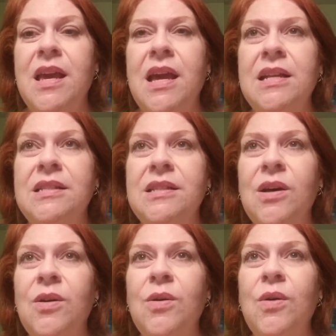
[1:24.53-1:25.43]
And
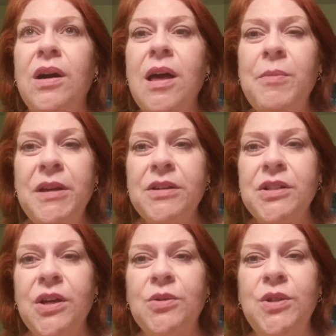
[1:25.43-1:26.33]
so a couple years
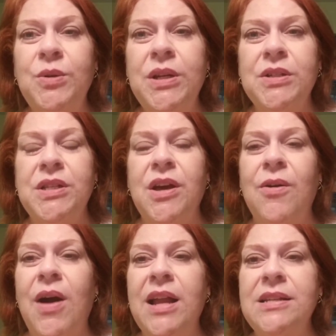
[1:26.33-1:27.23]
ago, 2 years
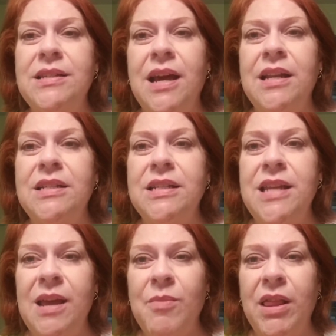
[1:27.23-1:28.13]
ago, I decided to
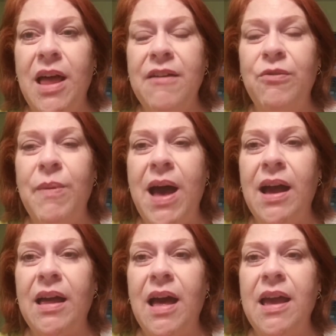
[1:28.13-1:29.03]
take my life
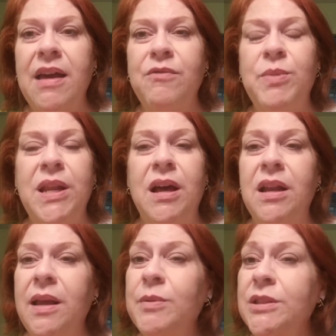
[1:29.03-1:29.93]
back. I have been
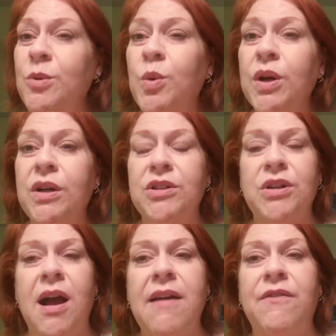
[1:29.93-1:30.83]
unable to work or
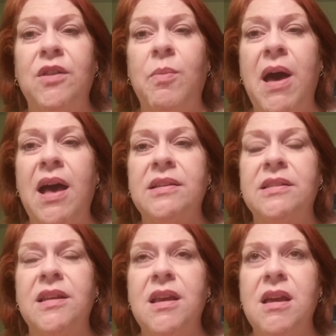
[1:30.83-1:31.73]
drive for the
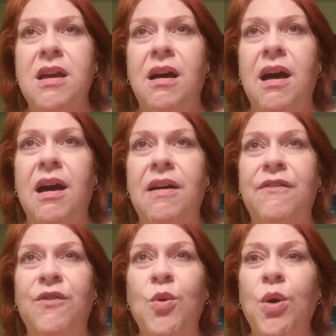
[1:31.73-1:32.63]
past
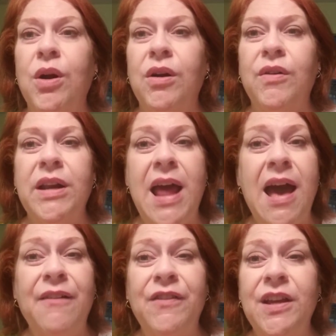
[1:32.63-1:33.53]

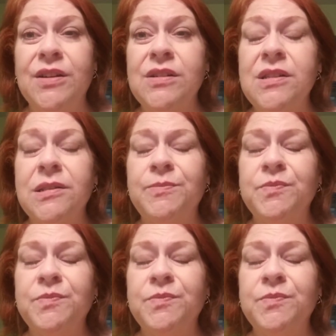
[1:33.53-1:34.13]
4.5 years,